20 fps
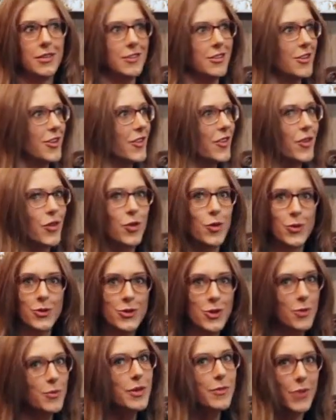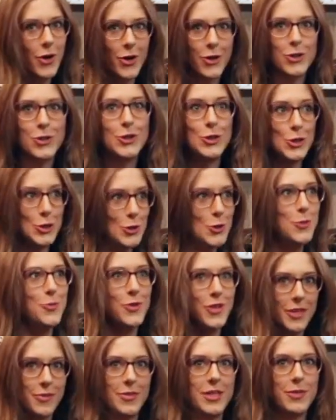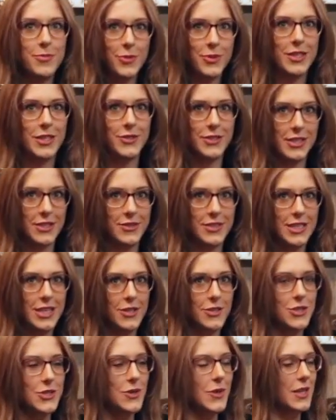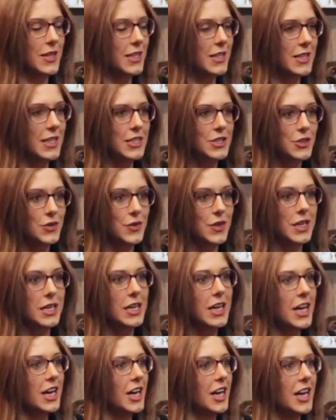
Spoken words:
and those urban parks do bring people out downtown, so I think that's great.